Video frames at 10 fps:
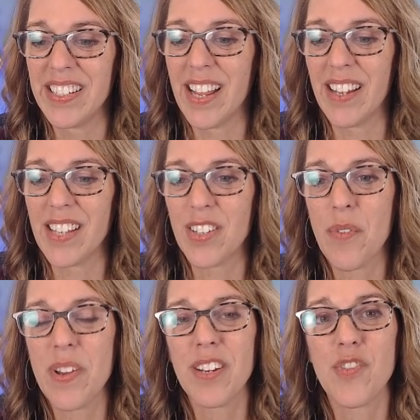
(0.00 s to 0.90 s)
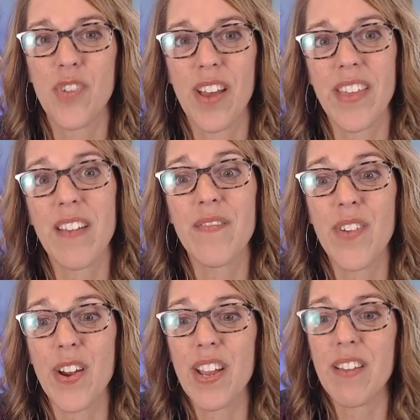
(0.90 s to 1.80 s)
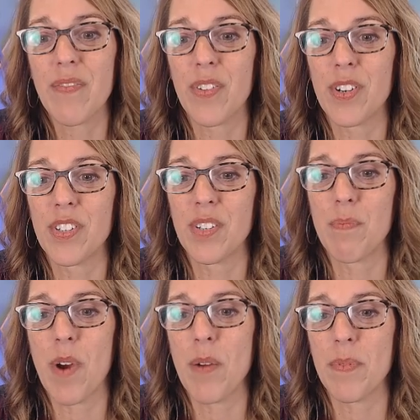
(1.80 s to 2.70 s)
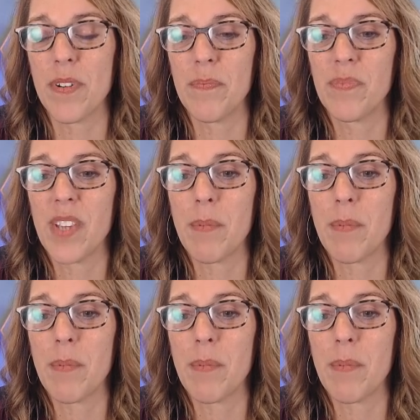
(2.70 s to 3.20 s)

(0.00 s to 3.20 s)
Now let's go in and draw that very first marble.